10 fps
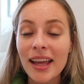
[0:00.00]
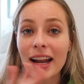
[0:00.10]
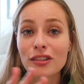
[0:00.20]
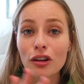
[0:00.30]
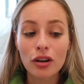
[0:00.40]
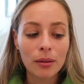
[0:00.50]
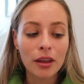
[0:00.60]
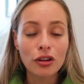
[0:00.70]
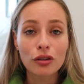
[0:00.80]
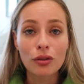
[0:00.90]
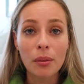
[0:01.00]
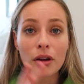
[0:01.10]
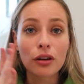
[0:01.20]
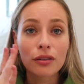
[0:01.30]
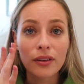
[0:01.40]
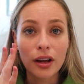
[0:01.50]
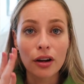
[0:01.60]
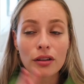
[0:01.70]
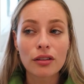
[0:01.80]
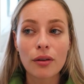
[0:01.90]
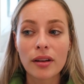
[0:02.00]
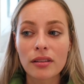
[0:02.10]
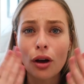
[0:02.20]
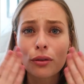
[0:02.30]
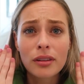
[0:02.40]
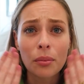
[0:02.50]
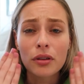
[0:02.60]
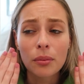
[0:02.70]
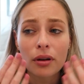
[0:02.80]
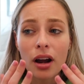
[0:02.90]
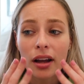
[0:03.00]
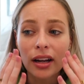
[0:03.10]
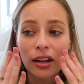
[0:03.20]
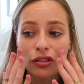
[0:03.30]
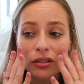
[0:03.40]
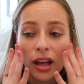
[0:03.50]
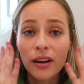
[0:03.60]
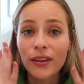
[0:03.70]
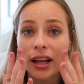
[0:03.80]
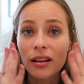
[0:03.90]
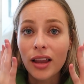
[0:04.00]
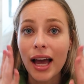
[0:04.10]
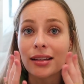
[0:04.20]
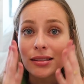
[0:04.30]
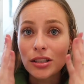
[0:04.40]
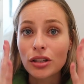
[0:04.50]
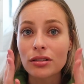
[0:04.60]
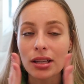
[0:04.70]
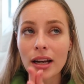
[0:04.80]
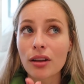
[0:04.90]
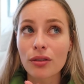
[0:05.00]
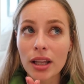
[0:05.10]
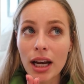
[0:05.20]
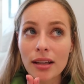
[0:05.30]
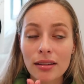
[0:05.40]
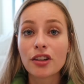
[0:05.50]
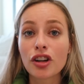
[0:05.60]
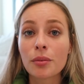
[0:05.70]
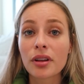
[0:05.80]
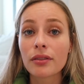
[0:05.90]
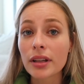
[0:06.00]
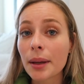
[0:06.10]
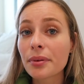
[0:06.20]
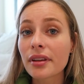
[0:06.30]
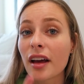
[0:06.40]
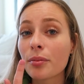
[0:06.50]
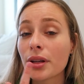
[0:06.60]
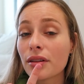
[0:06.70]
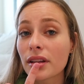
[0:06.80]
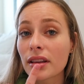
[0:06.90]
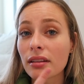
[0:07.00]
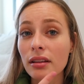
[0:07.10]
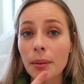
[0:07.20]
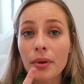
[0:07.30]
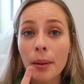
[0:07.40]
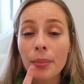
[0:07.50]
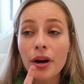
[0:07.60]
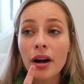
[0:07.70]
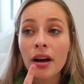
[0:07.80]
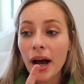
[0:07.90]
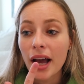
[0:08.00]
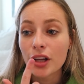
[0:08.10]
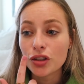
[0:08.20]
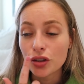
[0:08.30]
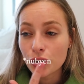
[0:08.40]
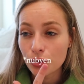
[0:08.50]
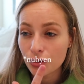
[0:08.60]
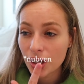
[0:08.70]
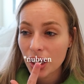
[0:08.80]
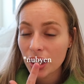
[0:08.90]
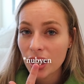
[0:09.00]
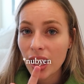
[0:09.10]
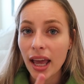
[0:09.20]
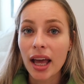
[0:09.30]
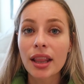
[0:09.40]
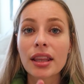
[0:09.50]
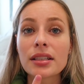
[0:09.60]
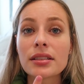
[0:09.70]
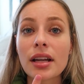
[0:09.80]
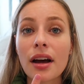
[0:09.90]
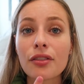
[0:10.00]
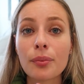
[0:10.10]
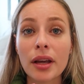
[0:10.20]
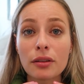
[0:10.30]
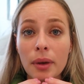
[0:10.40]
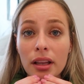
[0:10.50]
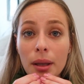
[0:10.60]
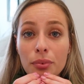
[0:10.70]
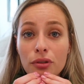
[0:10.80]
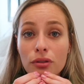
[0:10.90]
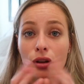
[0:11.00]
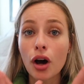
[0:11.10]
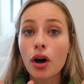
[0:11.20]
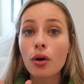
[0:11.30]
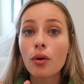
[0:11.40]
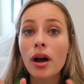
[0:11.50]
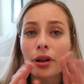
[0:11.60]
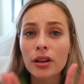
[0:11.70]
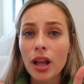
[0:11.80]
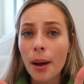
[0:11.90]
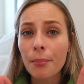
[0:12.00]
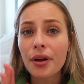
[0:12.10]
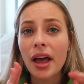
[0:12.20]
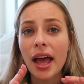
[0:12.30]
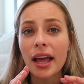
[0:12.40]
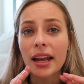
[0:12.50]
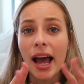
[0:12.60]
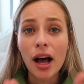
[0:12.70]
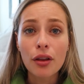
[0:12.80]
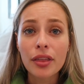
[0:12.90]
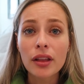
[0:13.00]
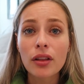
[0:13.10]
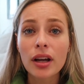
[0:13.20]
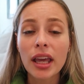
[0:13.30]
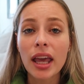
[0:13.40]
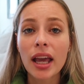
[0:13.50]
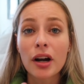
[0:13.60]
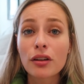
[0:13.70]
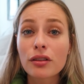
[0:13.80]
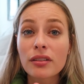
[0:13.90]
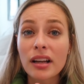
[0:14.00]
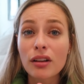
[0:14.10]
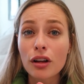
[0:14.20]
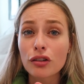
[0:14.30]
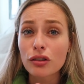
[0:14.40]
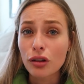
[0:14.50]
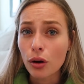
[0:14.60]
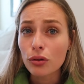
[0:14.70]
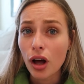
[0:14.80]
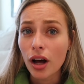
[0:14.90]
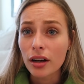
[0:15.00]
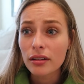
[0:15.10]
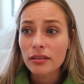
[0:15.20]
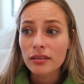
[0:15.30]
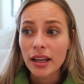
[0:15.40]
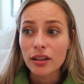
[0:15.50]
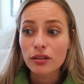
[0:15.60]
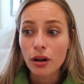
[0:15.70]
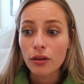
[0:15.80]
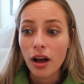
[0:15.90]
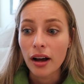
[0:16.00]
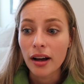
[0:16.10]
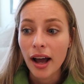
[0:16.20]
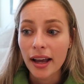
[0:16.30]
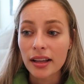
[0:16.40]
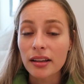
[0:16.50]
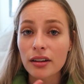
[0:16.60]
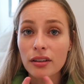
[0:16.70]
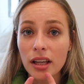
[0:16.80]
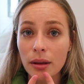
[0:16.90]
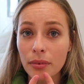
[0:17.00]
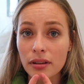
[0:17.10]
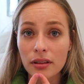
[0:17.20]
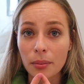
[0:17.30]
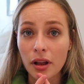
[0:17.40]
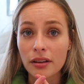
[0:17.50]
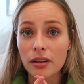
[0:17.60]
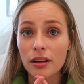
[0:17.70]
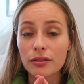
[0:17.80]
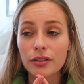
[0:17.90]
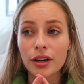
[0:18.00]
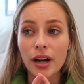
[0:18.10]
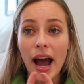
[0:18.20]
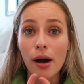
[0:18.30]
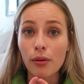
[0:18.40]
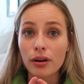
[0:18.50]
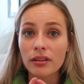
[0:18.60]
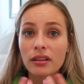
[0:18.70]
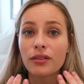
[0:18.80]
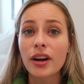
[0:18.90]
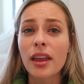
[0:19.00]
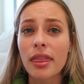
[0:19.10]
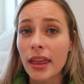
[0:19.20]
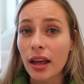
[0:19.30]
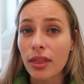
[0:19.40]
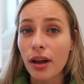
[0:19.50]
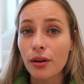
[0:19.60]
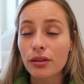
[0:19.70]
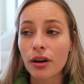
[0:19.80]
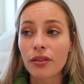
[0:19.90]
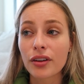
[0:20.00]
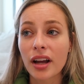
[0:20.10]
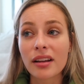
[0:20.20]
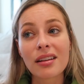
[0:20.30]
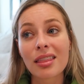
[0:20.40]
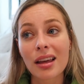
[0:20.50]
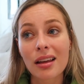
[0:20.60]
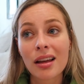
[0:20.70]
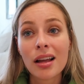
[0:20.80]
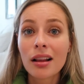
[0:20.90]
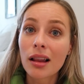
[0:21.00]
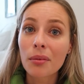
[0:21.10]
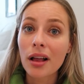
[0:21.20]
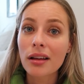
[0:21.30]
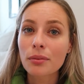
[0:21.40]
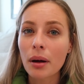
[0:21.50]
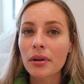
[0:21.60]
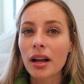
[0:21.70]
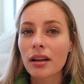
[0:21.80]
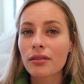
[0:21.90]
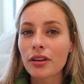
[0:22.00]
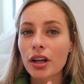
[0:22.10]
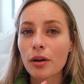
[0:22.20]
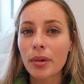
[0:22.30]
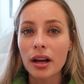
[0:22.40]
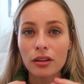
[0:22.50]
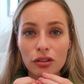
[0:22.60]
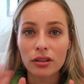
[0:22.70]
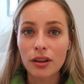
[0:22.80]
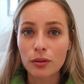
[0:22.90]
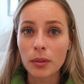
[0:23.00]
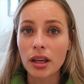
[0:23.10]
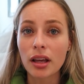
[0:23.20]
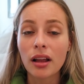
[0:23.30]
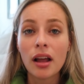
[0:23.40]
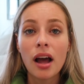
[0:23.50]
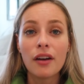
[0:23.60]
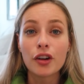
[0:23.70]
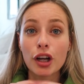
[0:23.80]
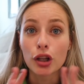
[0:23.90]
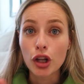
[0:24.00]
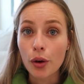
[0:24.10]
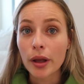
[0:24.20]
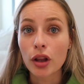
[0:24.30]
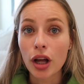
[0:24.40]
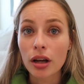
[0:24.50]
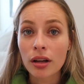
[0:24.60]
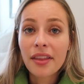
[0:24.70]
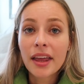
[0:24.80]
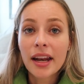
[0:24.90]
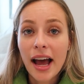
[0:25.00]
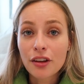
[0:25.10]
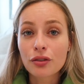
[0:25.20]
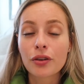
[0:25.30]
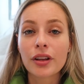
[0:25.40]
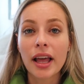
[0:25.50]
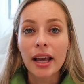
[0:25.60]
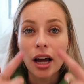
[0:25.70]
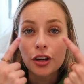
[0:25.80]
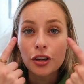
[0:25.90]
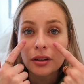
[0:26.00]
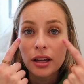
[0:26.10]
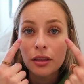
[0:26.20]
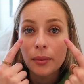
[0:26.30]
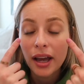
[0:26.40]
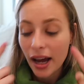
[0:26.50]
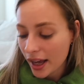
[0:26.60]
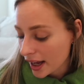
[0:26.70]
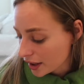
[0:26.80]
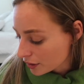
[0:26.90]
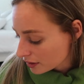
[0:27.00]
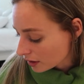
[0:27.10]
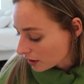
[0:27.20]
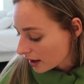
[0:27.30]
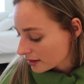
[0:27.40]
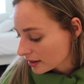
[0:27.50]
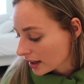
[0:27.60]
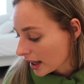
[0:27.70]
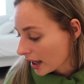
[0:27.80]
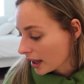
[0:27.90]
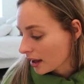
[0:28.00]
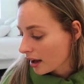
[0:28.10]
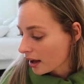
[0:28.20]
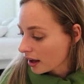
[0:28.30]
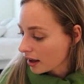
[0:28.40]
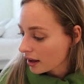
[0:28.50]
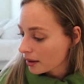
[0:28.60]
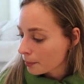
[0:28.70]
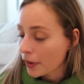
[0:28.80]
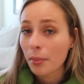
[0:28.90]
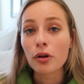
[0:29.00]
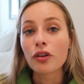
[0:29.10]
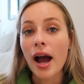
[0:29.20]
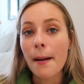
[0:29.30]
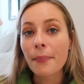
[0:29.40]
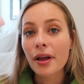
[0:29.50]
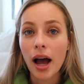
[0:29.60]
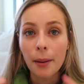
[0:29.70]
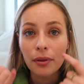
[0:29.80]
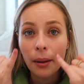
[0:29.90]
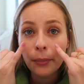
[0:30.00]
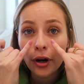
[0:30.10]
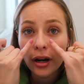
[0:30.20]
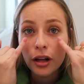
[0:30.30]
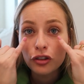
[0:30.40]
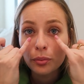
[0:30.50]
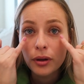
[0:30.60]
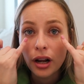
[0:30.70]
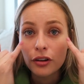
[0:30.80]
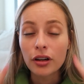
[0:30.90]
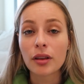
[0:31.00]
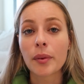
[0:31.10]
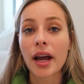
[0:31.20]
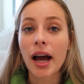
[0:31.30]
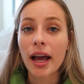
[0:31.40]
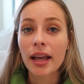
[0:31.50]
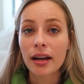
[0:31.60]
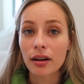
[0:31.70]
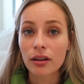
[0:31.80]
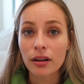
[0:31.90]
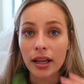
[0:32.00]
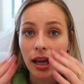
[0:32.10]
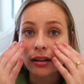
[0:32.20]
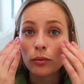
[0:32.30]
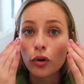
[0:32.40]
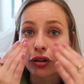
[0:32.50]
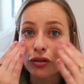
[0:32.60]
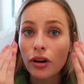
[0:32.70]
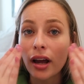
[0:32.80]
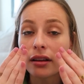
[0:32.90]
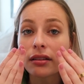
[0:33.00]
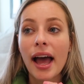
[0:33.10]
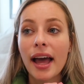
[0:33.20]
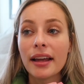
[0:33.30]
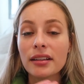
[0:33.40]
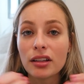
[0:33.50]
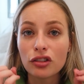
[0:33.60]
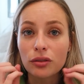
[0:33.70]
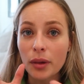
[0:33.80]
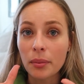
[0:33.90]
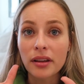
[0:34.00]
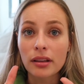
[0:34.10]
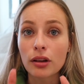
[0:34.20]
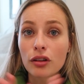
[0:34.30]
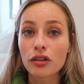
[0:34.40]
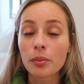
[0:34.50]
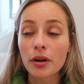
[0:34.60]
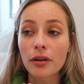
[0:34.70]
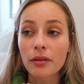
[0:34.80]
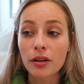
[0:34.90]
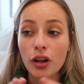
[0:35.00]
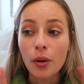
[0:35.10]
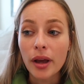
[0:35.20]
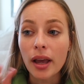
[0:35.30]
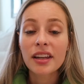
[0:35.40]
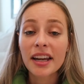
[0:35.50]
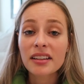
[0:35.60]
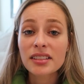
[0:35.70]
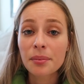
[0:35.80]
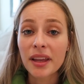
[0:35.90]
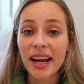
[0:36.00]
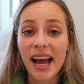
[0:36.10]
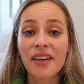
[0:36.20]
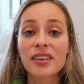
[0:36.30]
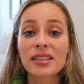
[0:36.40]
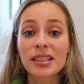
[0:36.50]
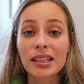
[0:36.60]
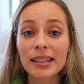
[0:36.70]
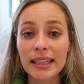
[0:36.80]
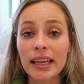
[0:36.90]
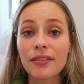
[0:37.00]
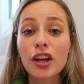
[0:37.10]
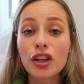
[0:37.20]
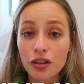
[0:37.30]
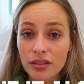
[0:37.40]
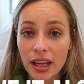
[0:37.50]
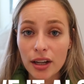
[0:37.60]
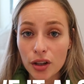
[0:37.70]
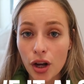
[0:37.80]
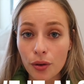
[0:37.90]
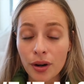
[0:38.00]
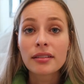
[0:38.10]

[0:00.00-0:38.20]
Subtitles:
And it's a cream that you just rub on your finger, so it's so simple to put on, and it just kind of like glides into your skin. It's really nice. In terms of lips, I've been using this lip plumper by Nugen, and this stuff makes my lips so plump and healthy looking. It also stays on so long, like so long. I can literally keep this lip gloss on for hours. It's very thick though, so if you're not into thick lip gloss, probably not for you, but it just gives me a very glowy look. And then as for like underneath my eye, I use the Glossier bubble wrap eye plumper, and I'll just put it underneath my eye and it'll again moisturize and just make my skin look super glowy. The next tip that I have is to leave your skin alone.